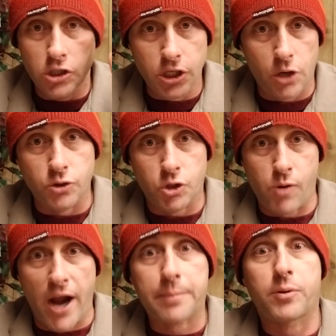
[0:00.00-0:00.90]

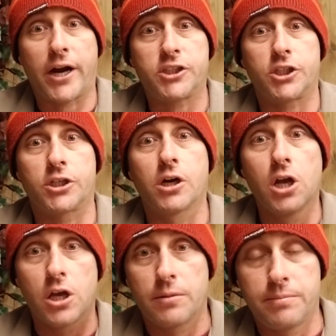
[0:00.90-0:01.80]
direct pressure,
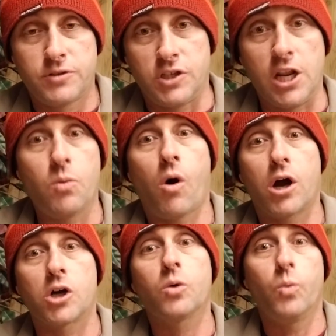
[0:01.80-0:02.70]
city
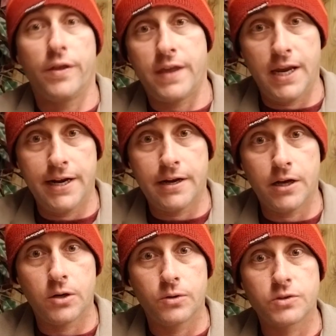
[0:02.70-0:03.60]
water with a heated
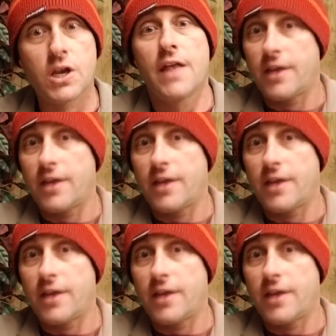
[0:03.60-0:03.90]
hose.